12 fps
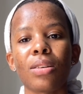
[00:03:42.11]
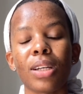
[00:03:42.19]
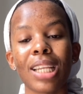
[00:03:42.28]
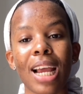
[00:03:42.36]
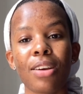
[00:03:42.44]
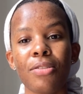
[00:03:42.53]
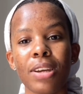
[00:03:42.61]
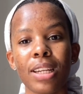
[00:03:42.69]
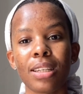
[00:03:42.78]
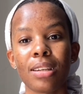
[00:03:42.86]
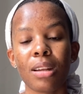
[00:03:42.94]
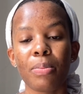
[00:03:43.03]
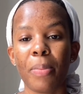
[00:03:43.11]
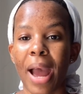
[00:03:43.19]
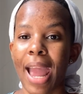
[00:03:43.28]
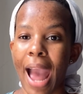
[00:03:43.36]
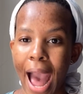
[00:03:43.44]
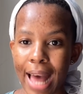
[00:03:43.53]
not accredited
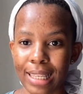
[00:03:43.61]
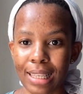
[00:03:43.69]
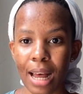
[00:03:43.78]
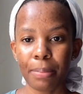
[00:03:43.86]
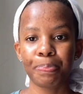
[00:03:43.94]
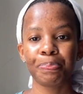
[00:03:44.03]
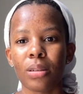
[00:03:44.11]
by ASSA,